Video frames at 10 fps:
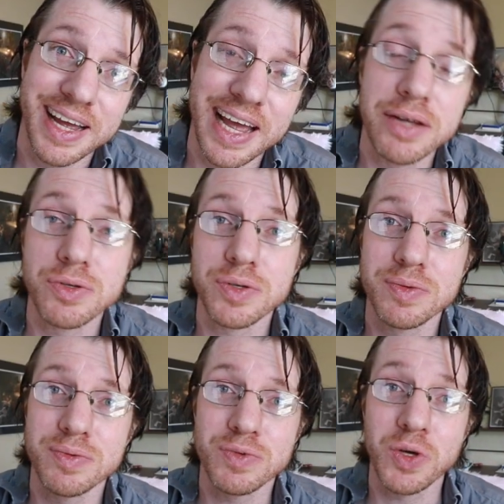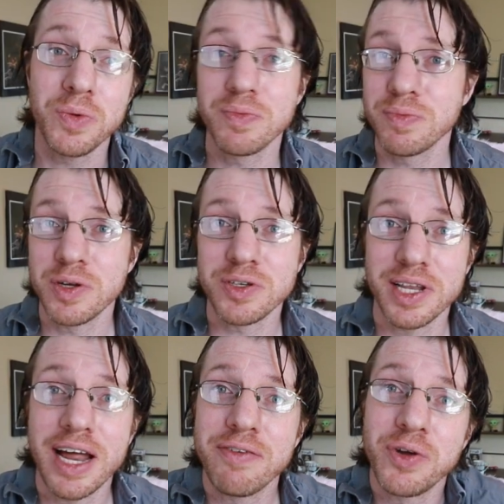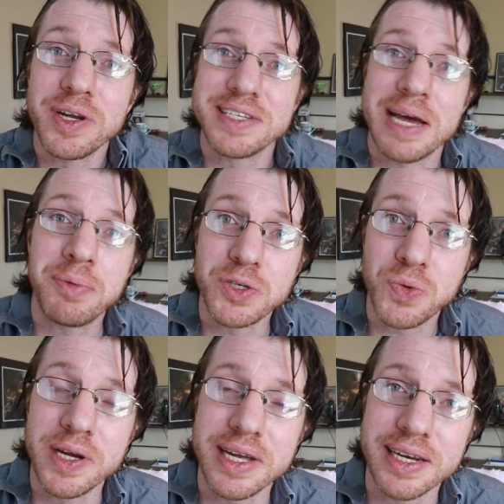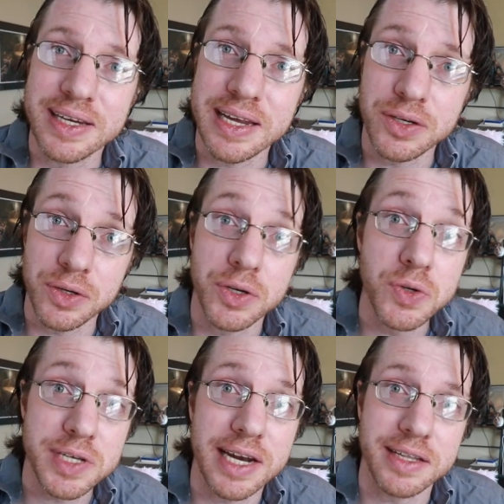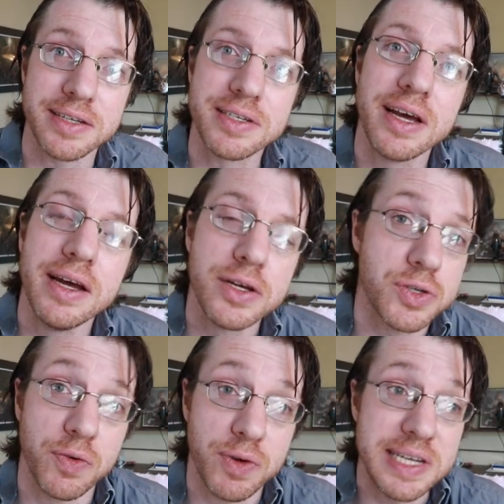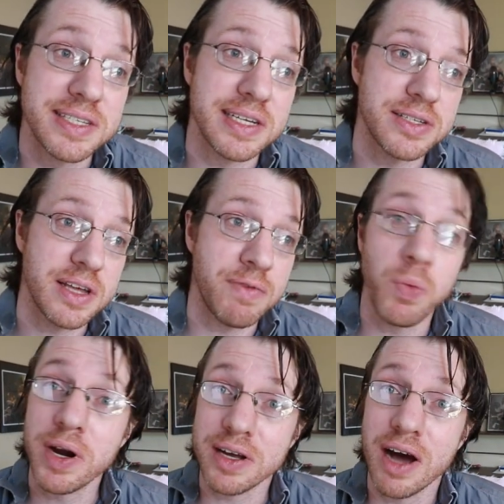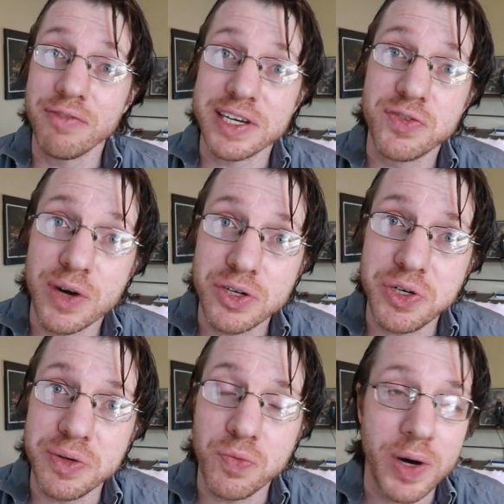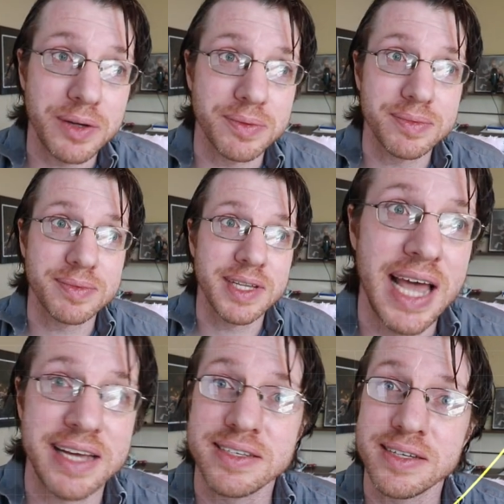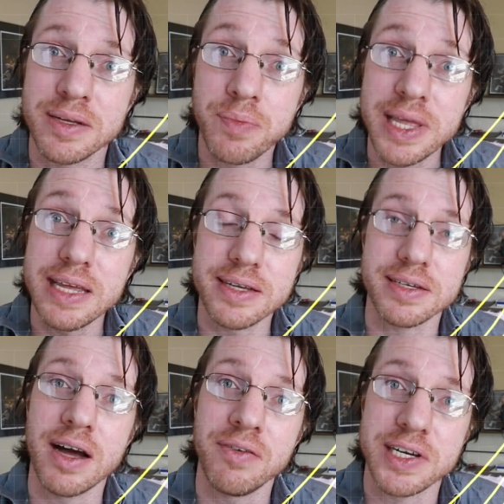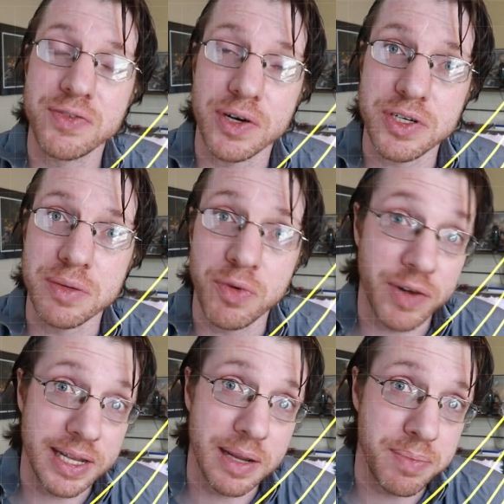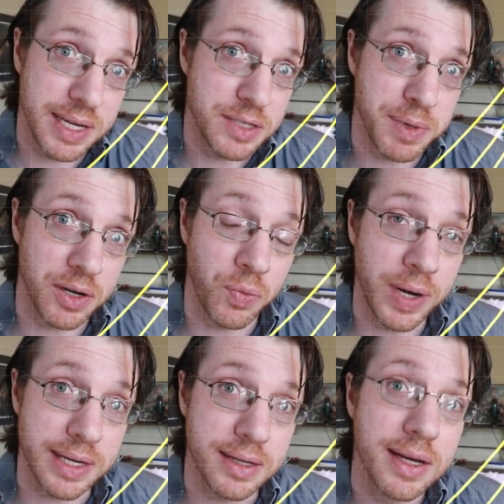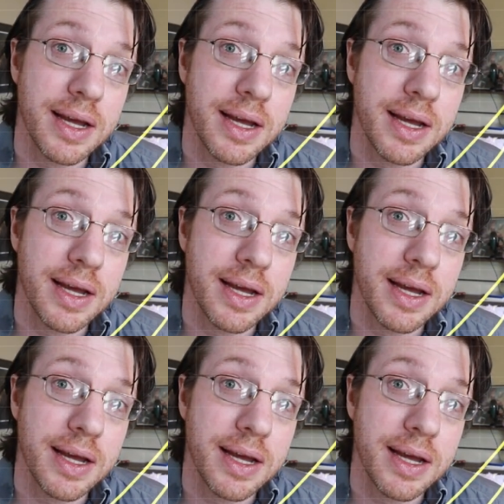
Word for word: And so there's a lot of good examples where you can get good use out of this. So for instance, if you want a convex function, well, x to the p is a convex function, provided that p is bigger than 1.